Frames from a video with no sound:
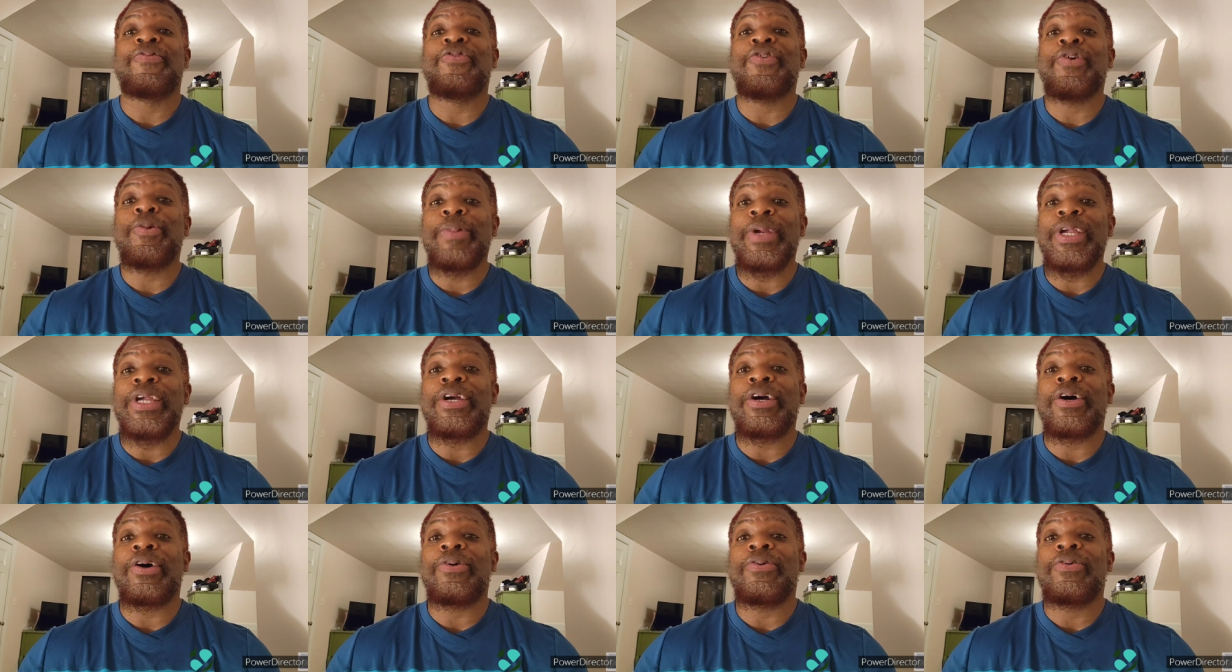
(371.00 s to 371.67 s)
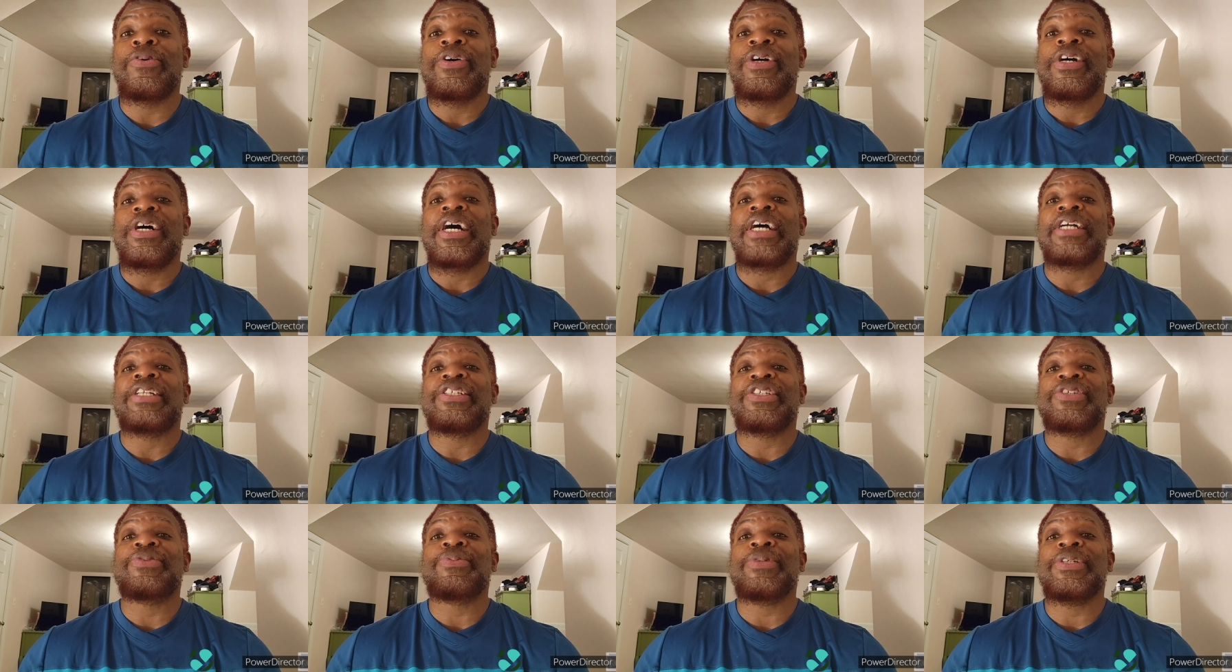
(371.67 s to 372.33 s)
Before we go,
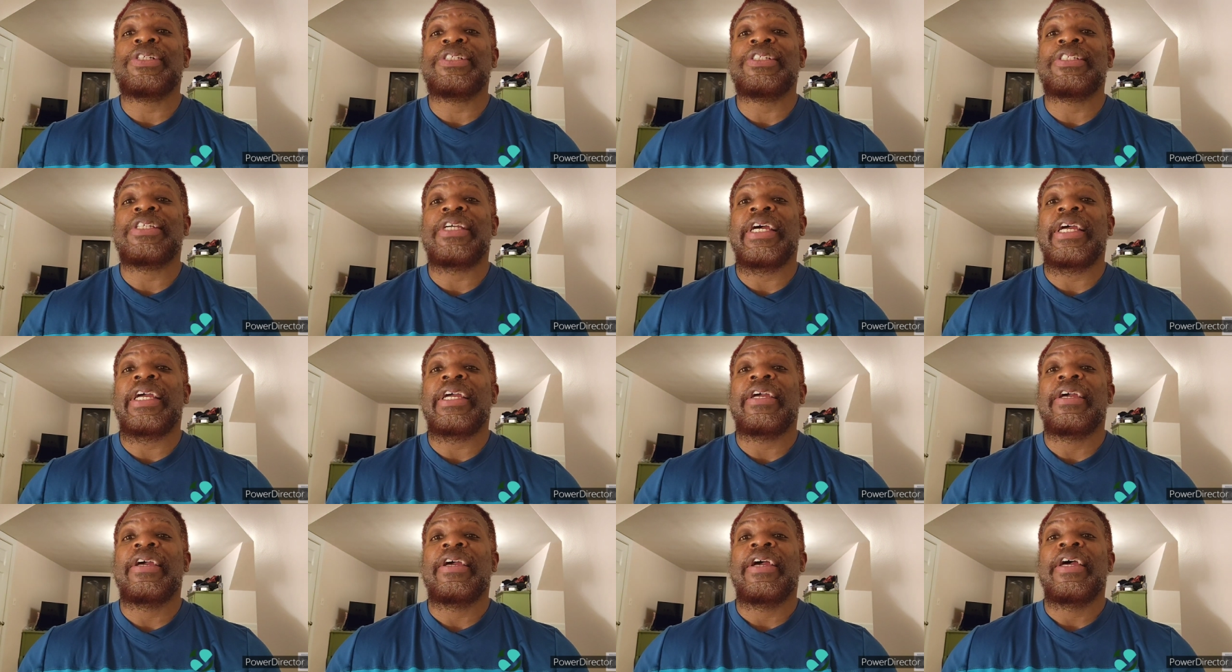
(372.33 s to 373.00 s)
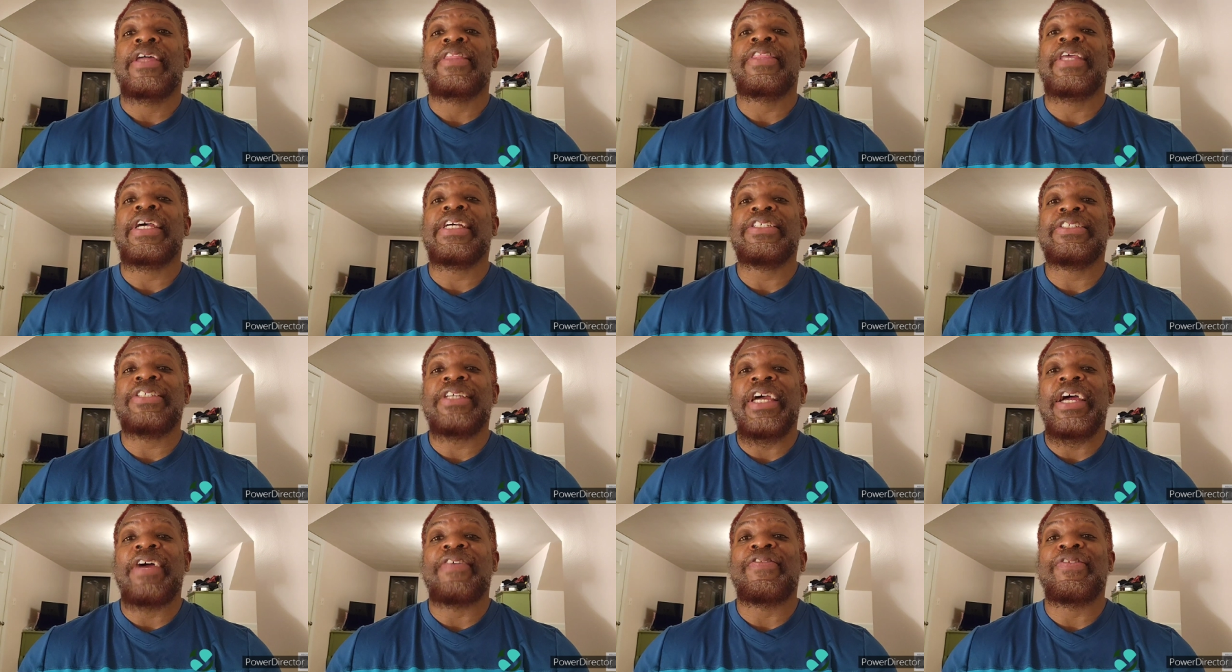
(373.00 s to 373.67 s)
I just want to say
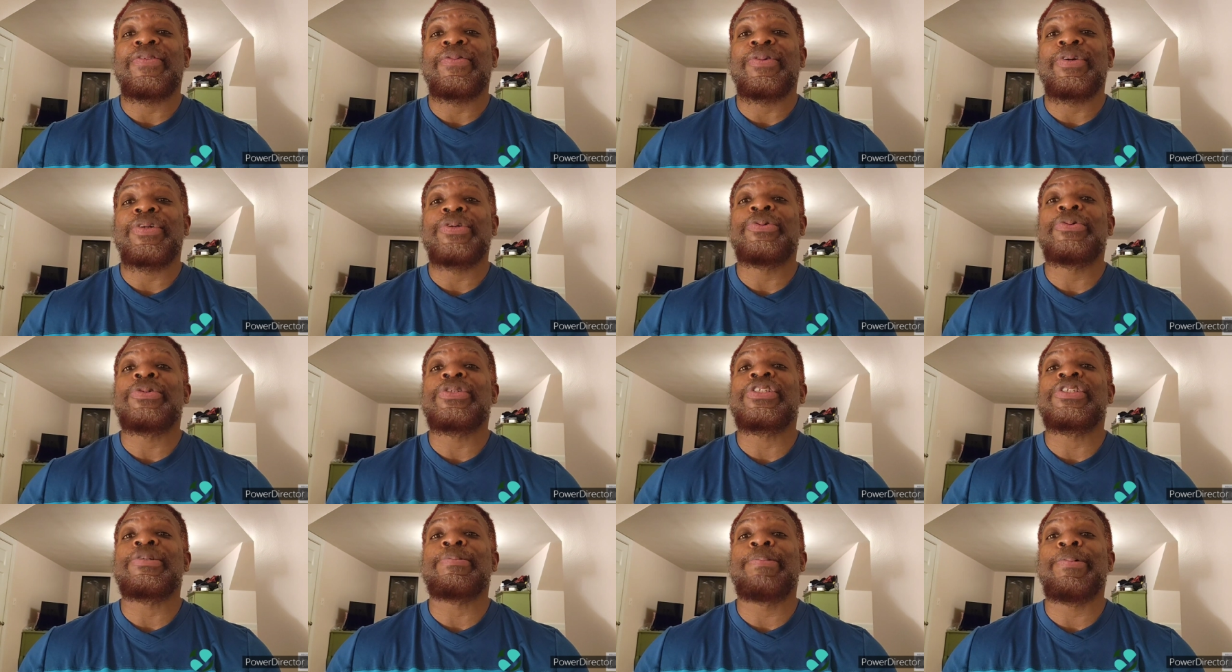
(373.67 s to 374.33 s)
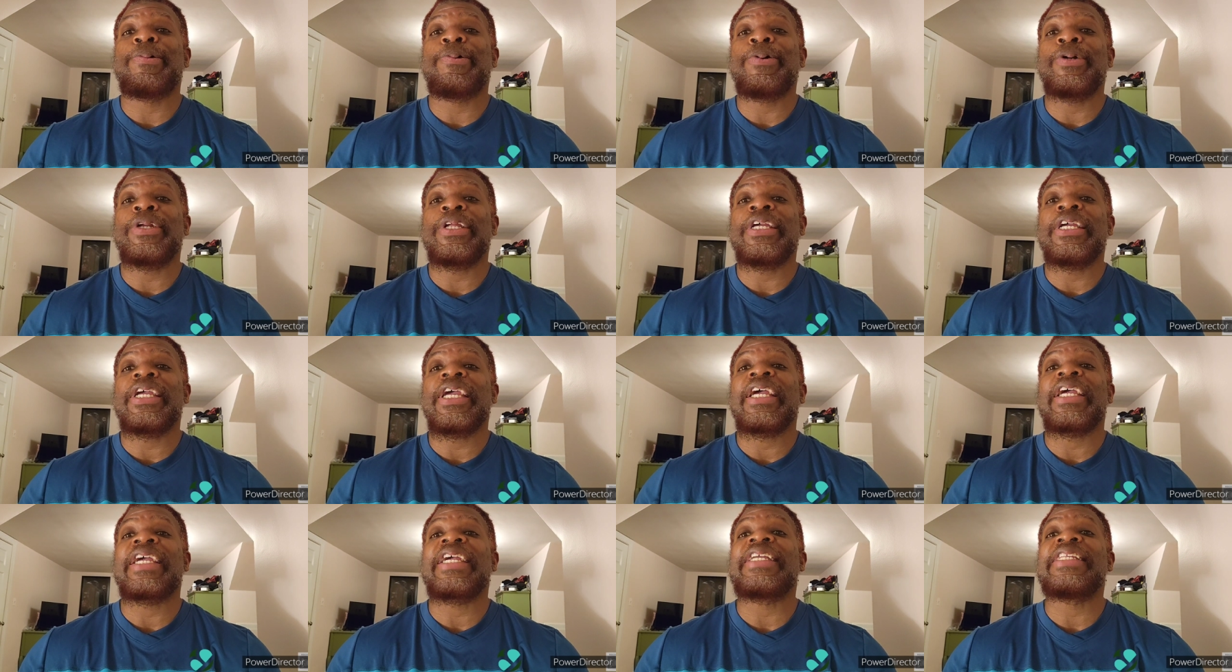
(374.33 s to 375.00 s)
thanks to everyone who is
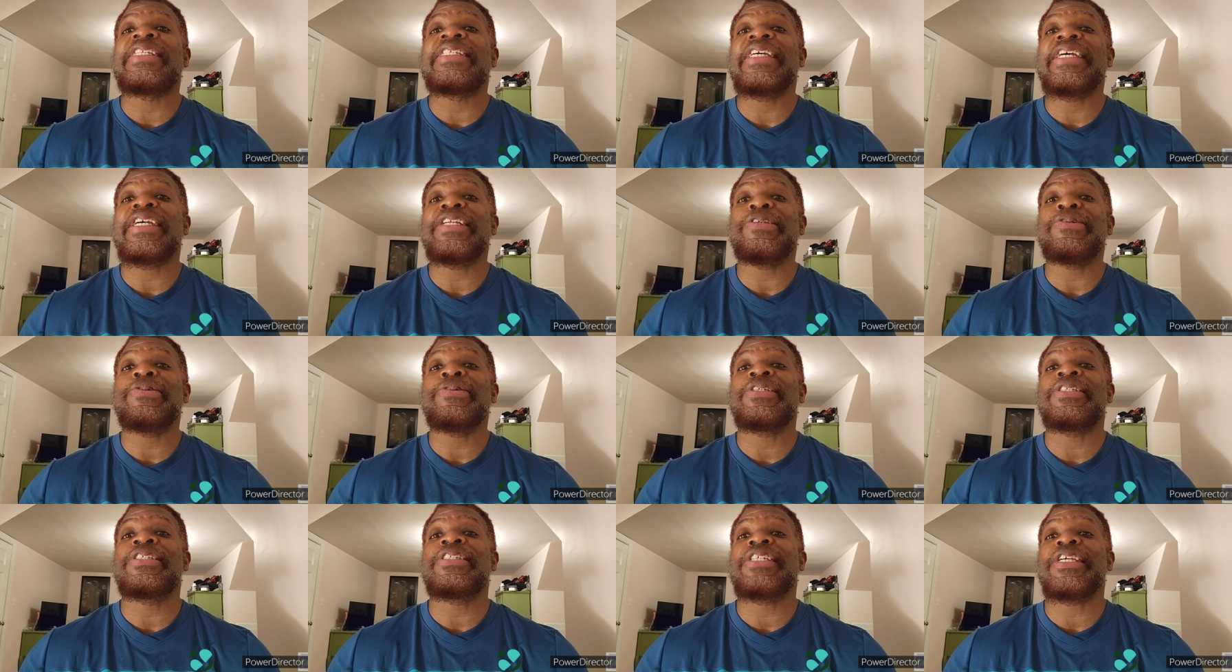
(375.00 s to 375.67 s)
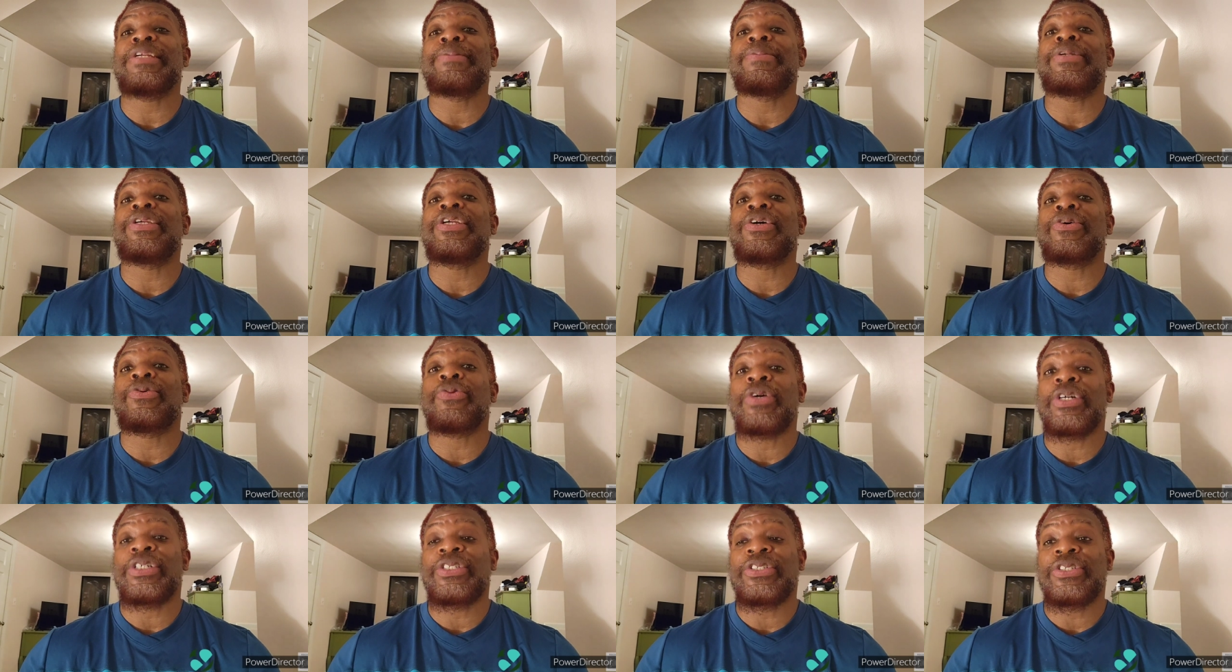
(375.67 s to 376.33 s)
supporting and continued to send me
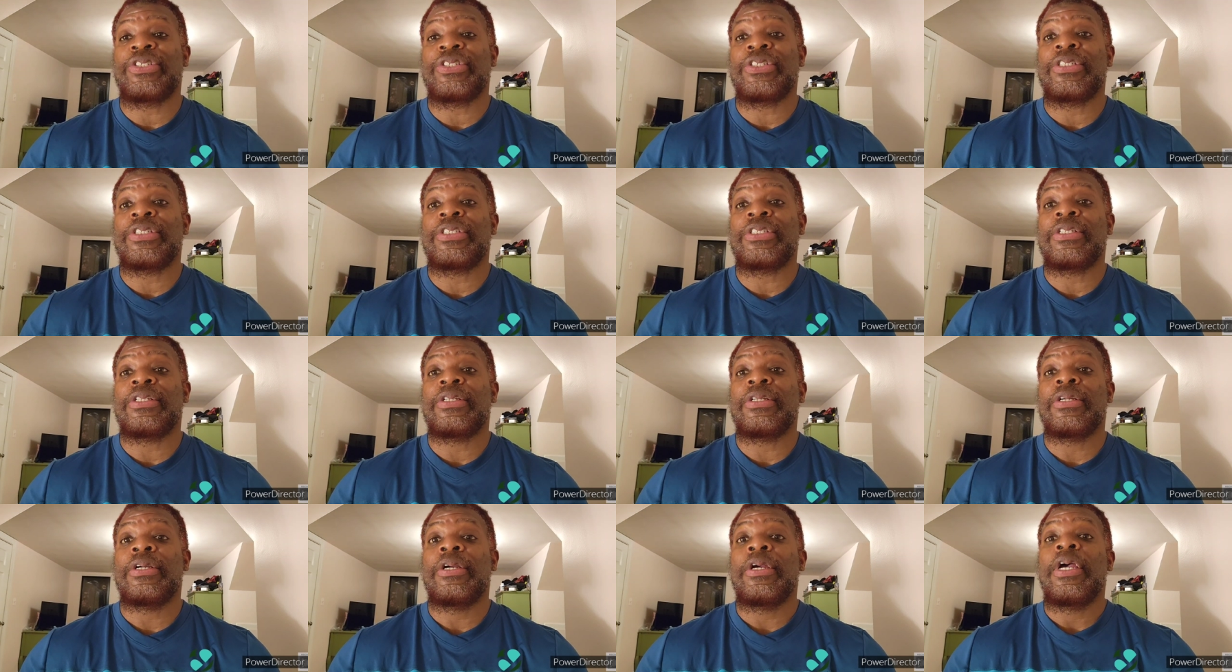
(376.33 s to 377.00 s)
your questions.